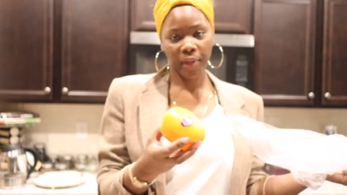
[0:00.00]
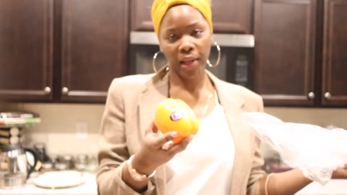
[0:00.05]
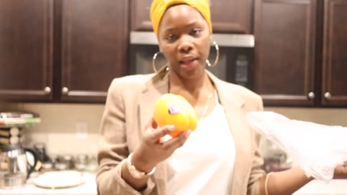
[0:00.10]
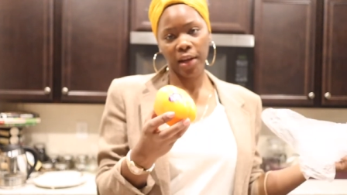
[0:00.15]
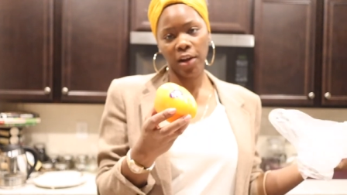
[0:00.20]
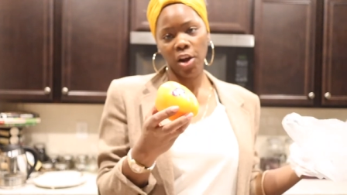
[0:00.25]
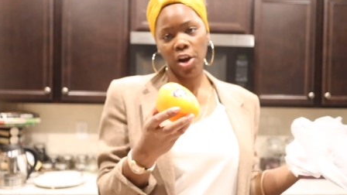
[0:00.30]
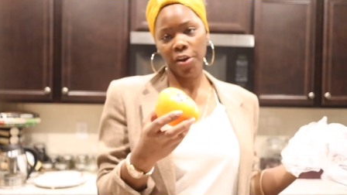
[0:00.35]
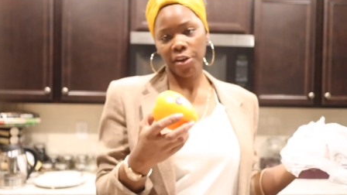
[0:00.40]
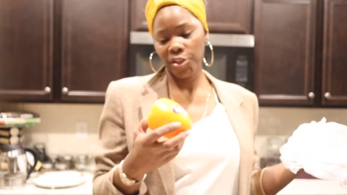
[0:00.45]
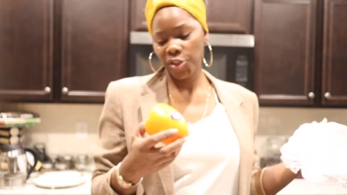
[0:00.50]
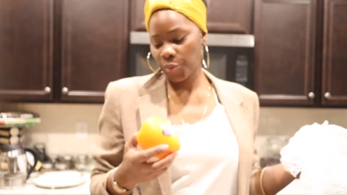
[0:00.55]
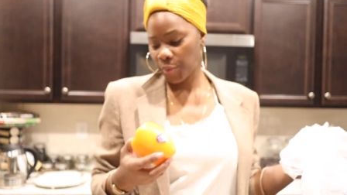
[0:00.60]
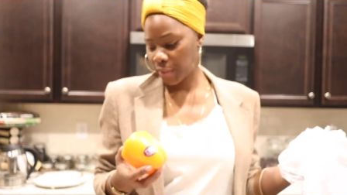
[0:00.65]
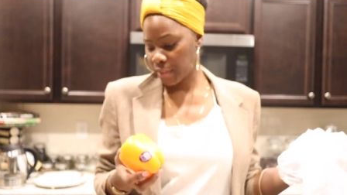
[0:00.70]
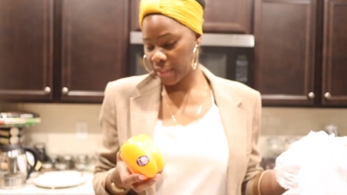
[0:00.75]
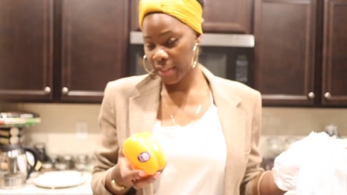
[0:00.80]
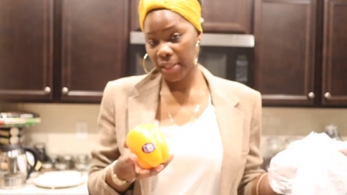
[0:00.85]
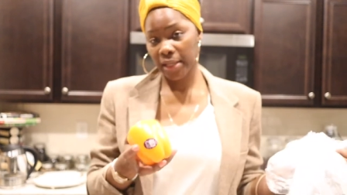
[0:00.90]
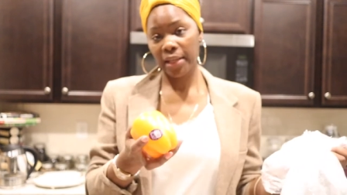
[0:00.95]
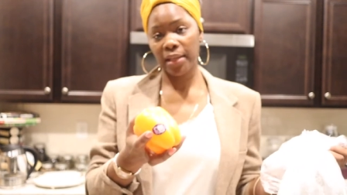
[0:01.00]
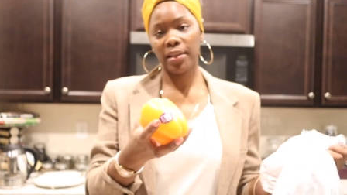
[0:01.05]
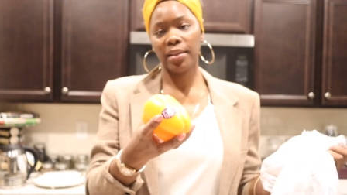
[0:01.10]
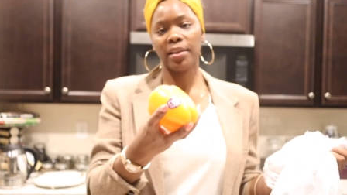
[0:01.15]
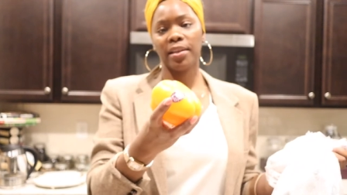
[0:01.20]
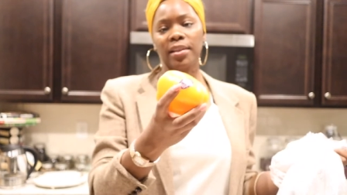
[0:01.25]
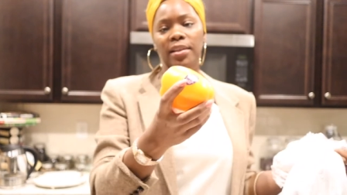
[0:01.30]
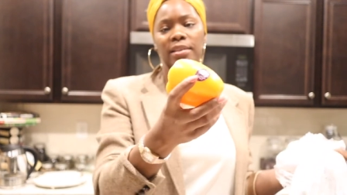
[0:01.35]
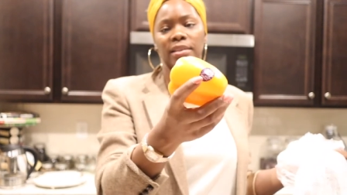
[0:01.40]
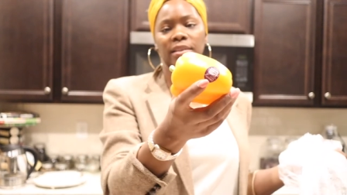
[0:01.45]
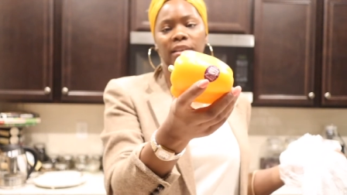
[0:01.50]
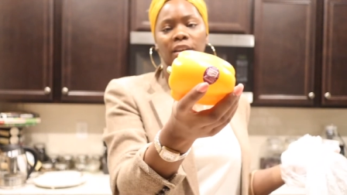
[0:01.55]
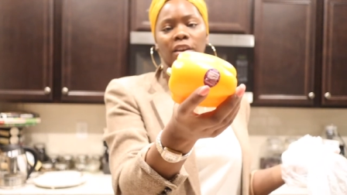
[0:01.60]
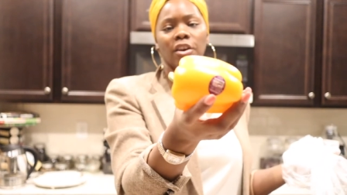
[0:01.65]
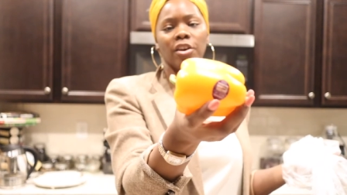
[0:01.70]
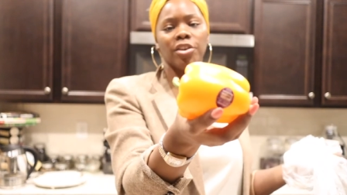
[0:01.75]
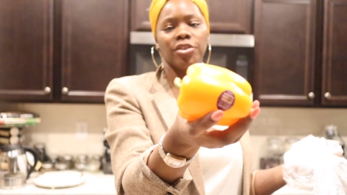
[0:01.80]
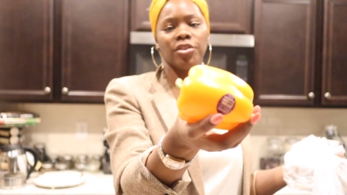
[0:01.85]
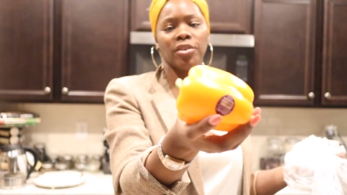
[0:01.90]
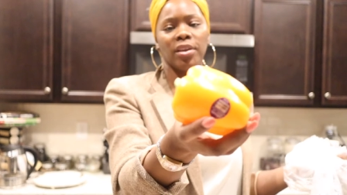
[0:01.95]
Got an orange one today. It doesn't look
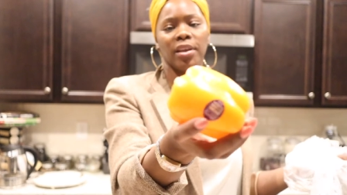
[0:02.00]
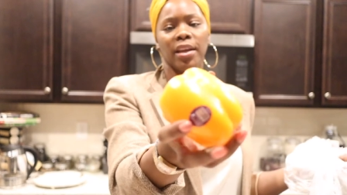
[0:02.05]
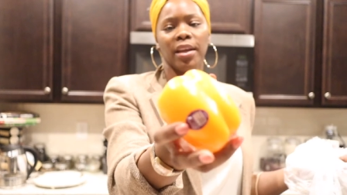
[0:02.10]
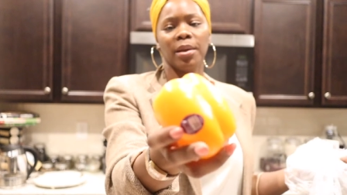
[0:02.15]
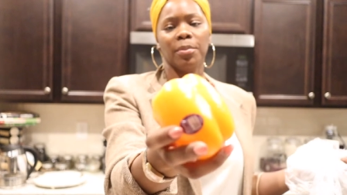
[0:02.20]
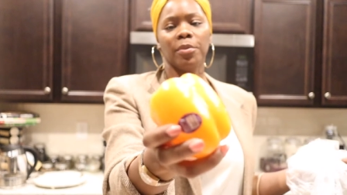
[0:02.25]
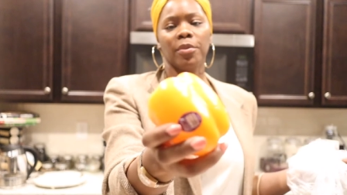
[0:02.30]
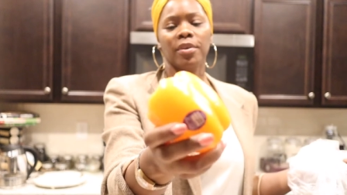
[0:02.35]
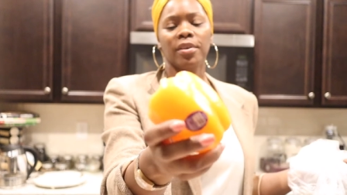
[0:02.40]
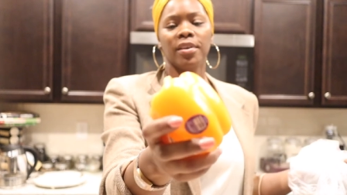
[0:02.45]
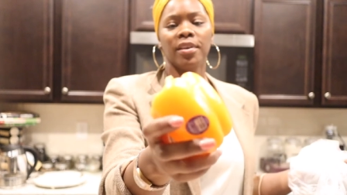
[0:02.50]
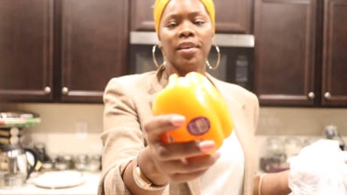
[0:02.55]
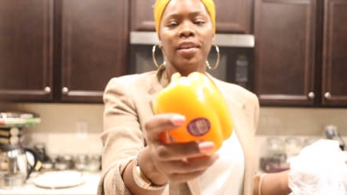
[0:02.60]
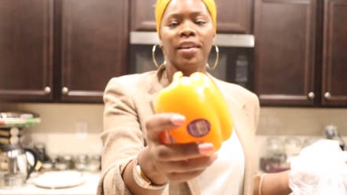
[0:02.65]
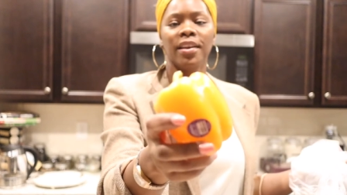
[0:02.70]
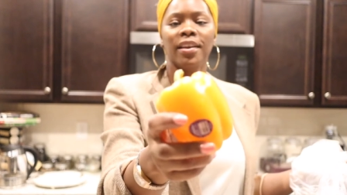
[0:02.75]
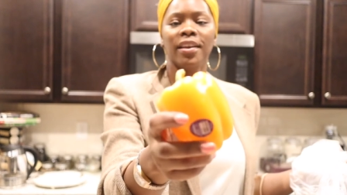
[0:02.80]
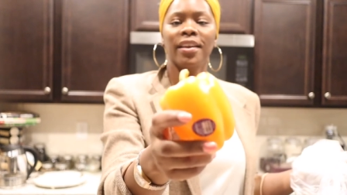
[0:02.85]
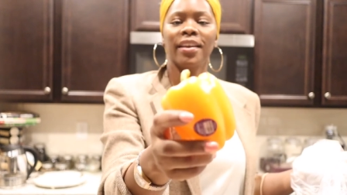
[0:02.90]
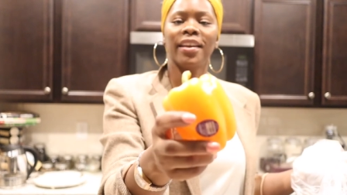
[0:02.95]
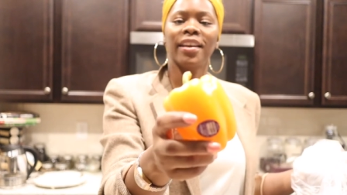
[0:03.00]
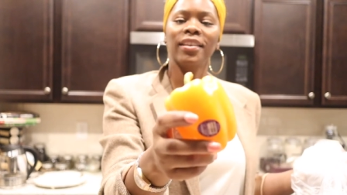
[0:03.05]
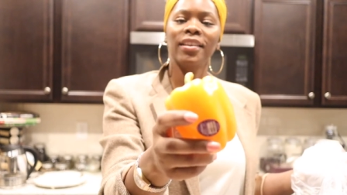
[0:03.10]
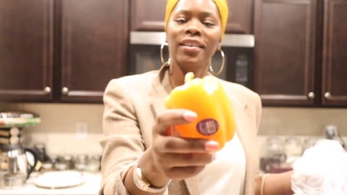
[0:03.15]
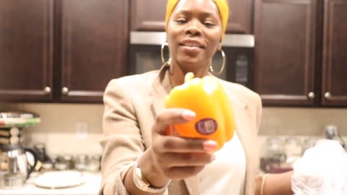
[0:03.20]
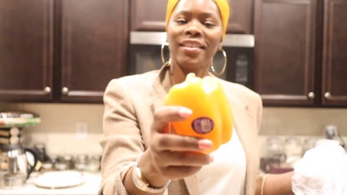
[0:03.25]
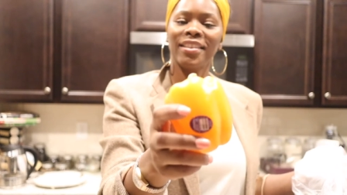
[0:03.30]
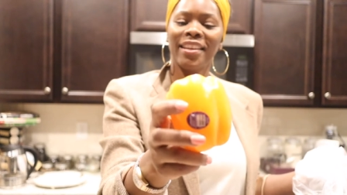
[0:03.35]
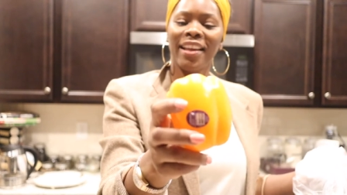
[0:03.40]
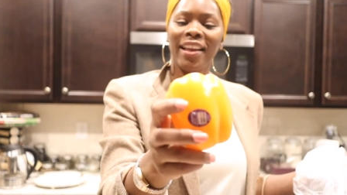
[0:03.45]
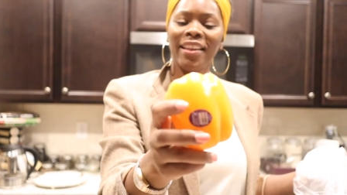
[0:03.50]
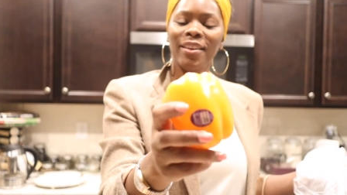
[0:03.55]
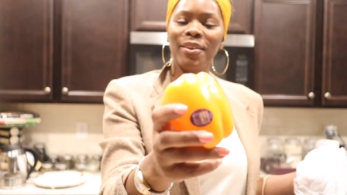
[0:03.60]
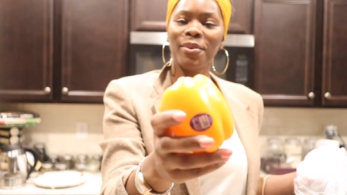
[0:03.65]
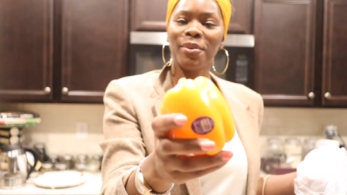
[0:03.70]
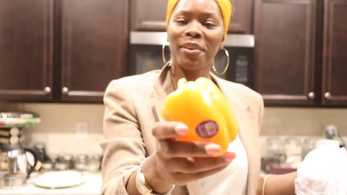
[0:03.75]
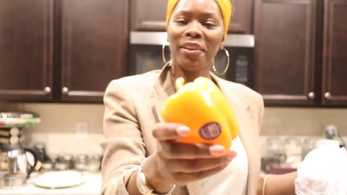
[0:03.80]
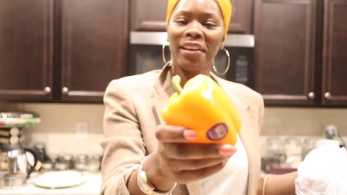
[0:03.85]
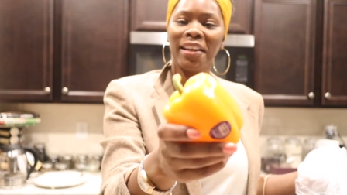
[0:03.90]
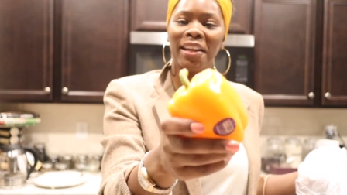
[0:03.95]
orange on camera. It looks
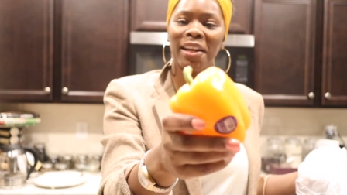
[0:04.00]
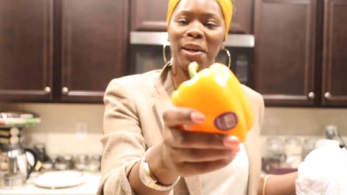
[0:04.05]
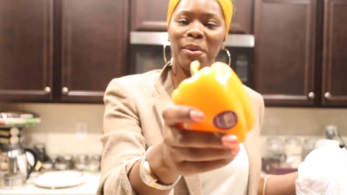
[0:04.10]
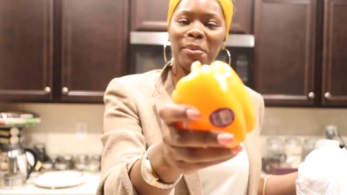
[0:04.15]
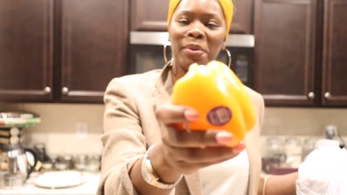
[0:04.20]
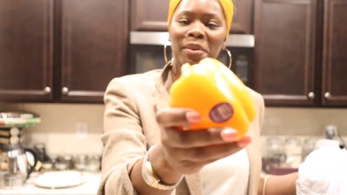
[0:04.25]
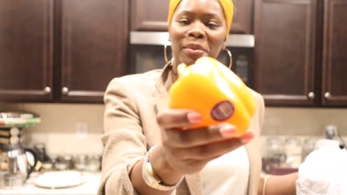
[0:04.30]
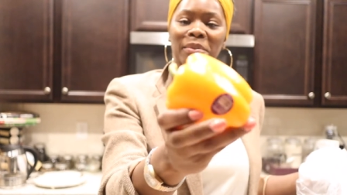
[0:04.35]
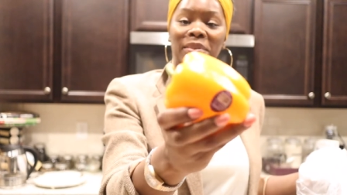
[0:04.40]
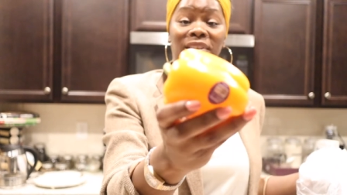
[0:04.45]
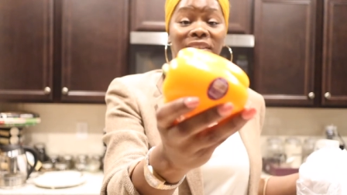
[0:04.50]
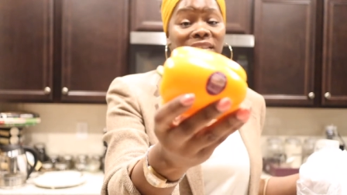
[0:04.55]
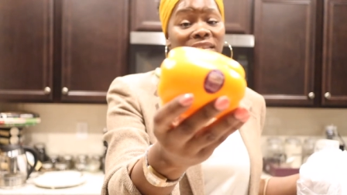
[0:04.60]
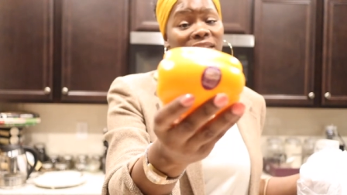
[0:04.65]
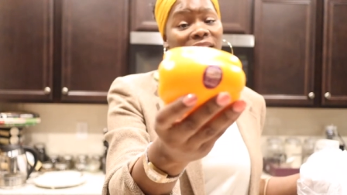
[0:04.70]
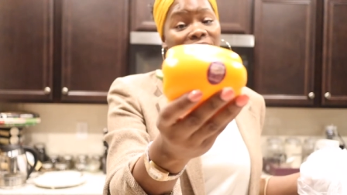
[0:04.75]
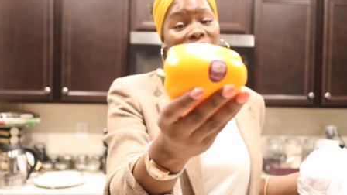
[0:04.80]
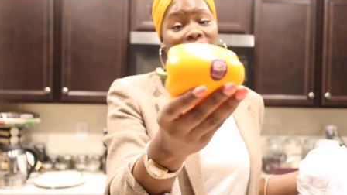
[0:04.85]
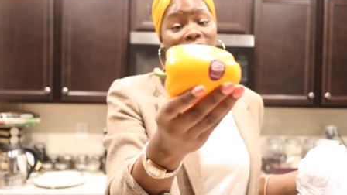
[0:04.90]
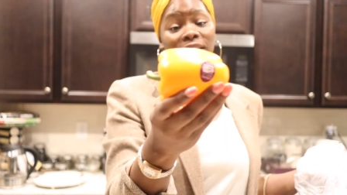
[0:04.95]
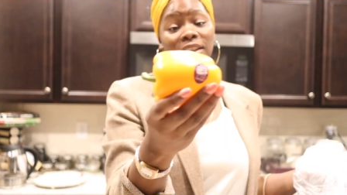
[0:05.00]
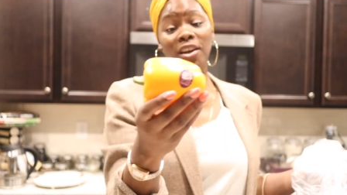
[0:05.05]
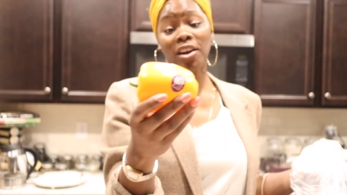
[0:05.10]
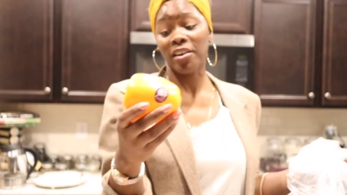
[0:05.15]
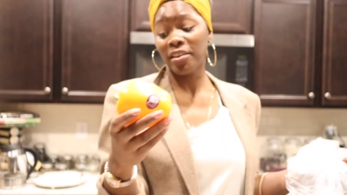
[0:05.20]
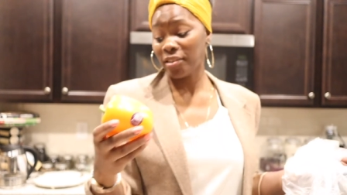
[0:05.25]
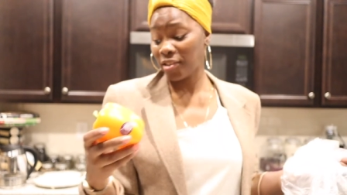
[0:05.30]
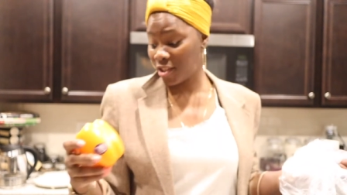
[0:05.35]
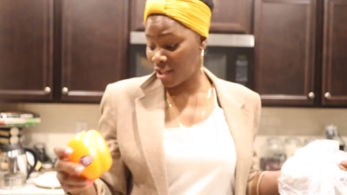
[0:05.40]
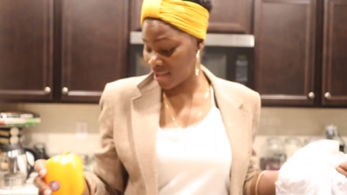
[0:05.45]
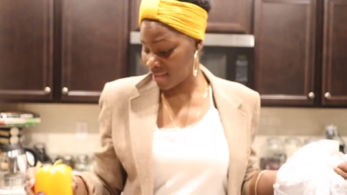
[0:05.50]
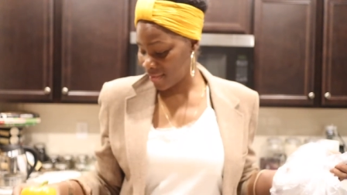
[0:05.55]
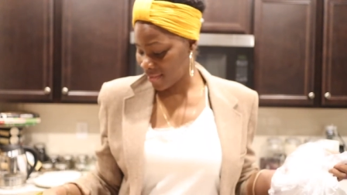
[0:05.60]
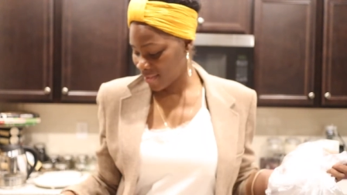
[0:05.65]
yellow on camera, but it's definitely orange.